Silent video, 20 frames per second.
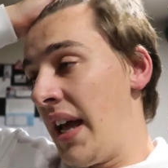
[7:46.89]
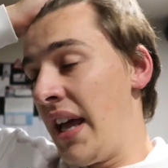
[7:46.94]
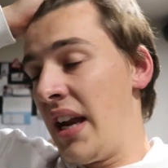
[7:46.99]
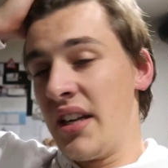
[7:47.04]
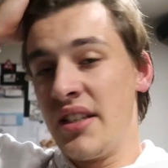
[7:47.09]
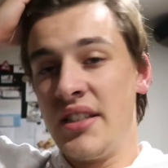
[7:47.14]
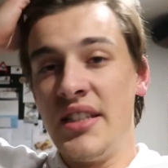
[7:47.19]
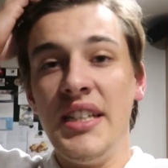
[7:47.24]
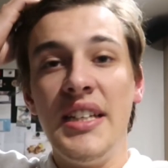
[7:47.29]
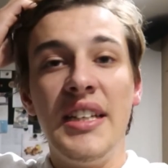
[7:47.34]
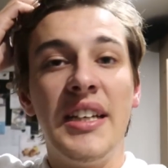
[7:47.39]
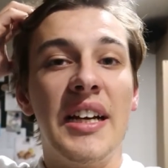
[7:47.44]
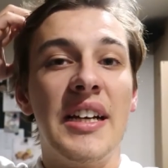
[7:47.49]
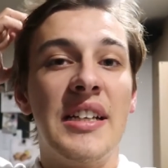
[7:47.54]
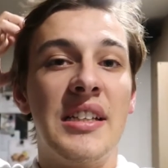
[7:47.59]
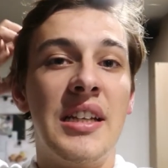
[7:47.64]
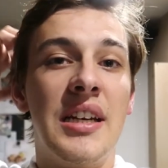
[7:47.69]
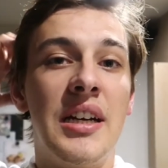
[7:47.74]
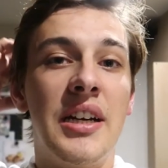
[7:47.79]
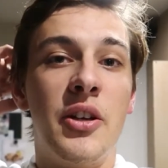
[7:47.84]
And I'll see you
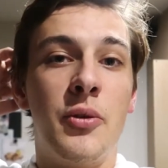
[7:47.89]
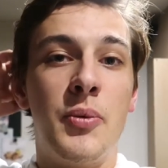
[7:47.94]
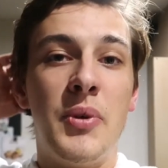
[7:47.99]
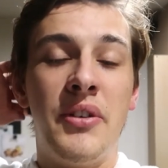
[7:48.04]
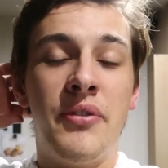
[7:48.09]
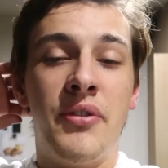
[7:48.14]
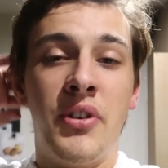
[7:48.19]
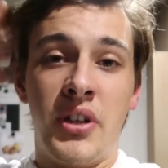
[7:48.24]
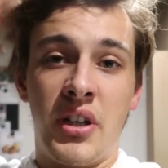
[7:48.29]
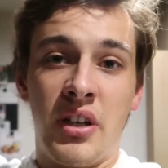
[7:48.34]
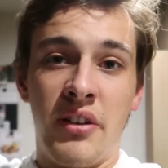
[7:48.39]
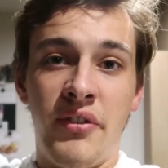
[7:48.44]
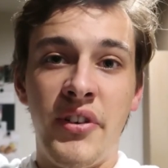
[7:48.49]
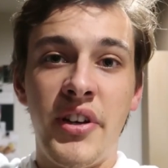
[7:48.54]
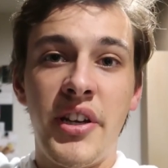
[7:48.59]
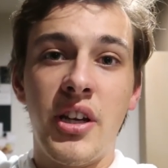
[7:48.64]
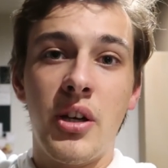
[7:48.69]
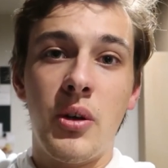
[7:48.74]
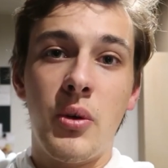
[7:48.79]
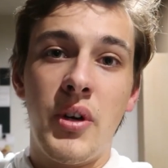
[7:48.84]
guys later this week for another
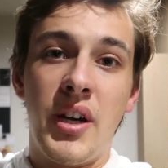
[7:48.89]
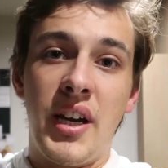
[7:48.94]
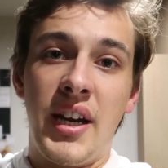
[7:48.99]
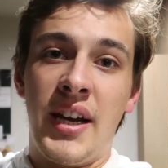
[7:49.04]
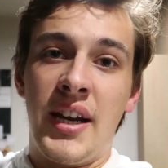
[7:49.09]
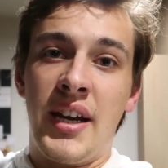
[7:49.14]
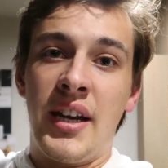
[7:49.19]
video.